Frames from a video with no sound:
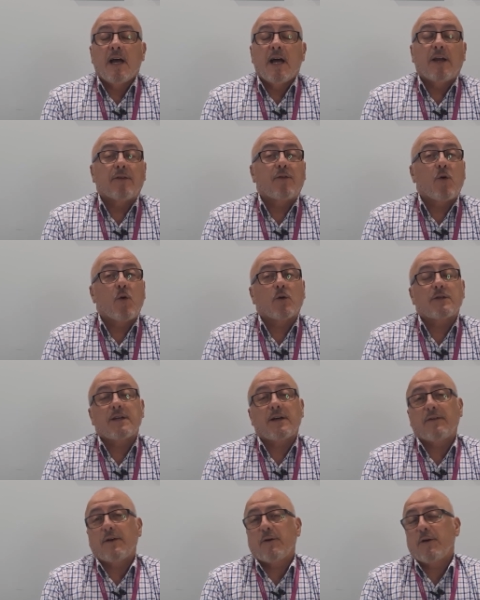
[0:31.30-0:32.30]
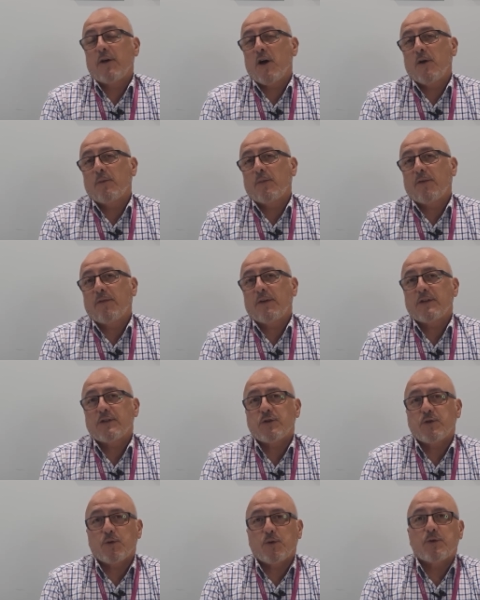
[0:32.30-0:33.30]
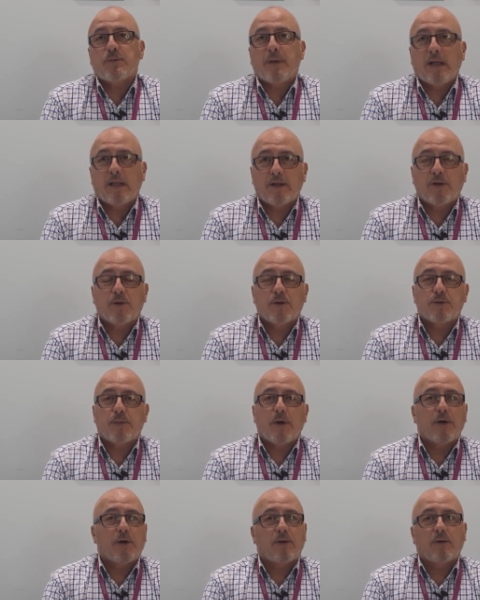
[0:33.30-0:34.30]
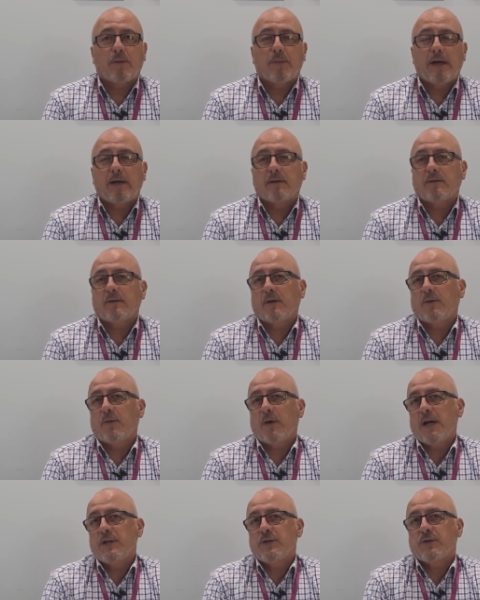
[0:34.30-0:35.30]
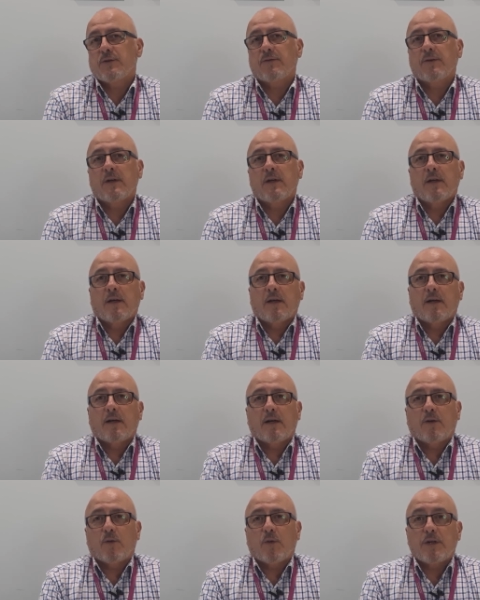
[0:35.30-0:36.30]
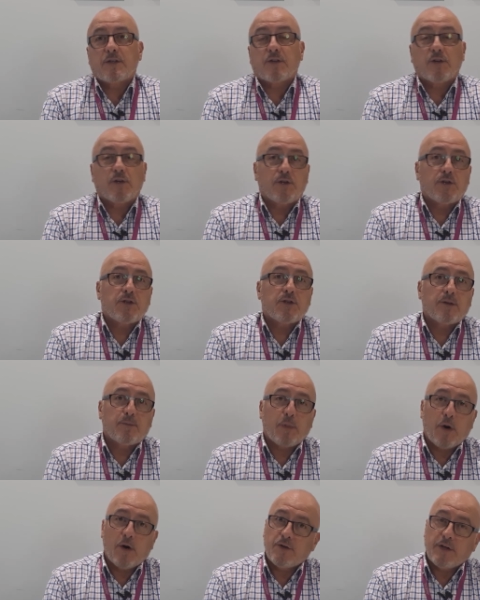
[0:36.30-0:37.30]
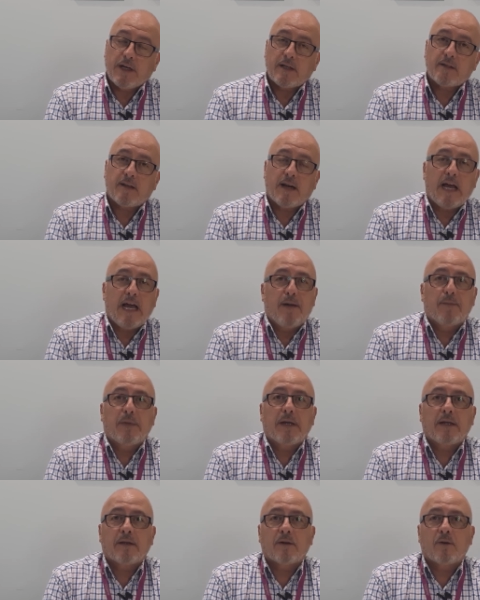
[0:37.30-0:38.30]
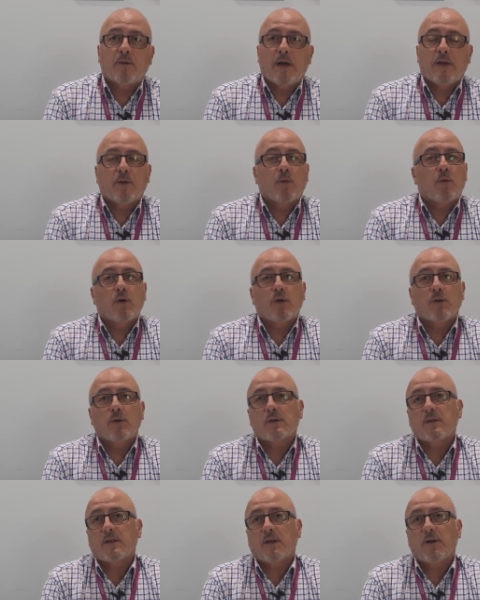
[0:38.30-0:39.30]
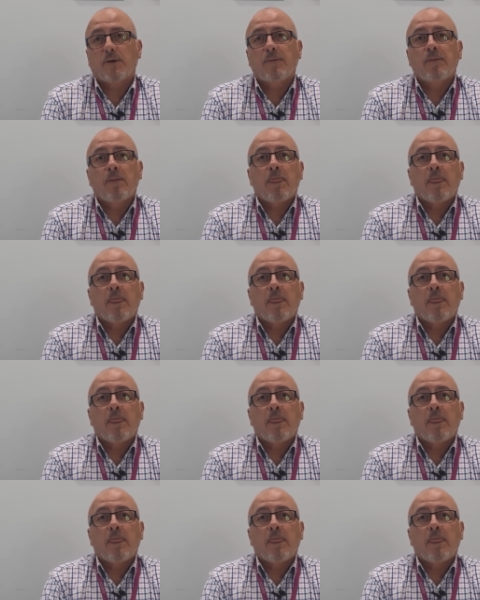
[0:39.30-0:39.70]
and of course our very own Professor George Mellick, who spoke about a range of uh, research projects that are happening around the world. So